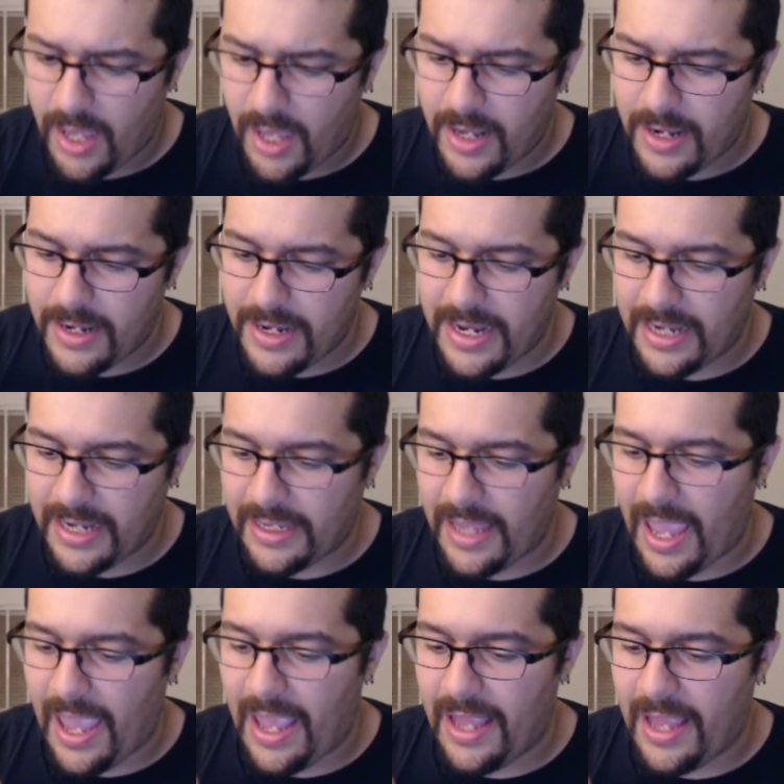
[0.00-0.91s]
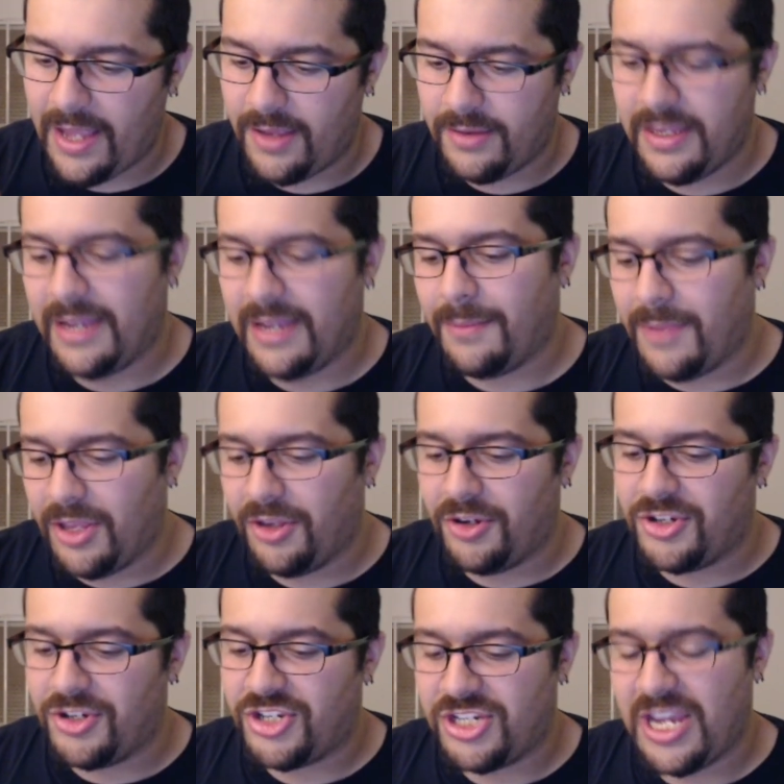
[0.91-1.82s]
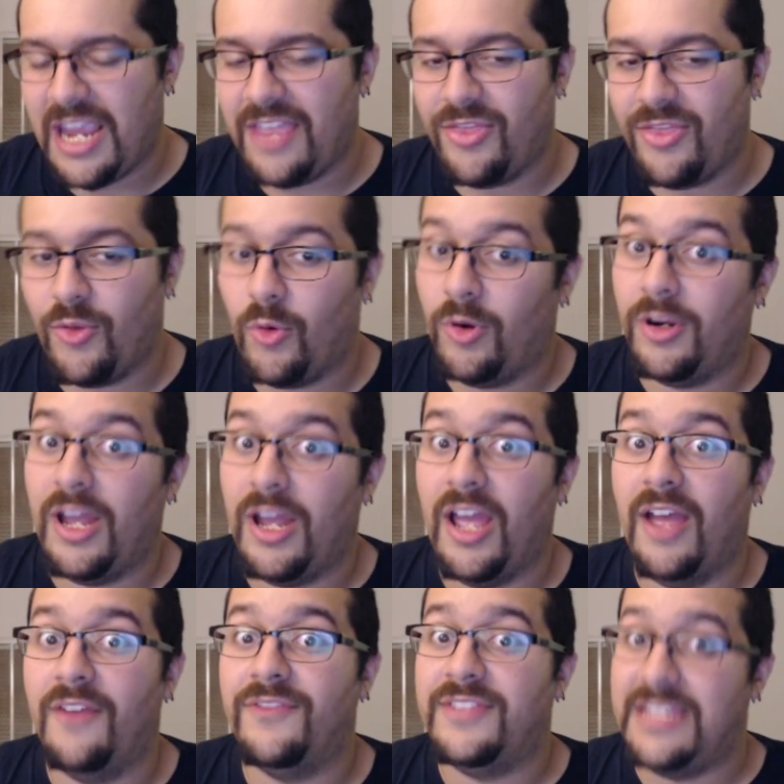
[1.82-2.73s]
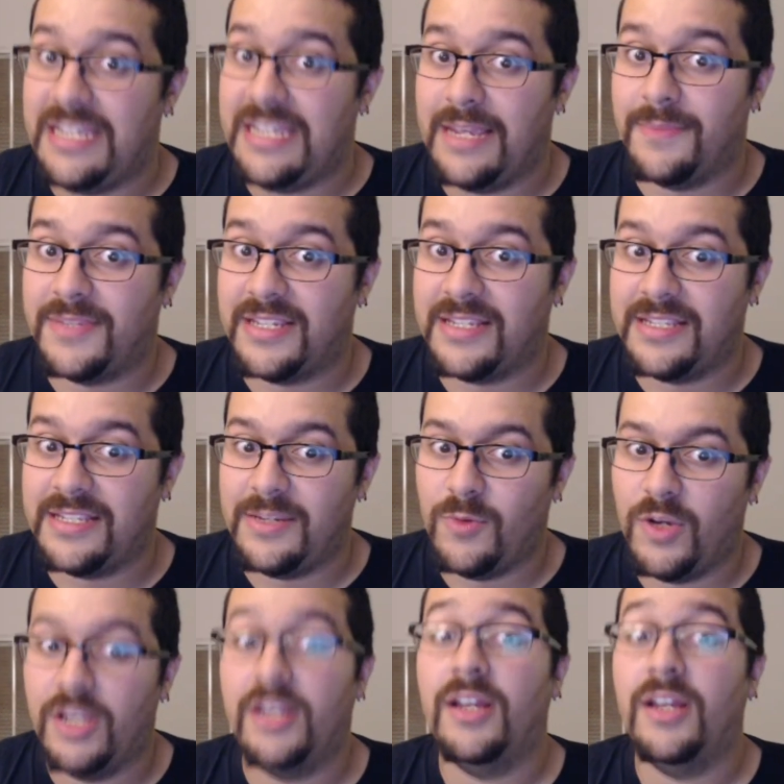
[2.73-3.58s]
Nick Miller and Shane Thorne of TM61,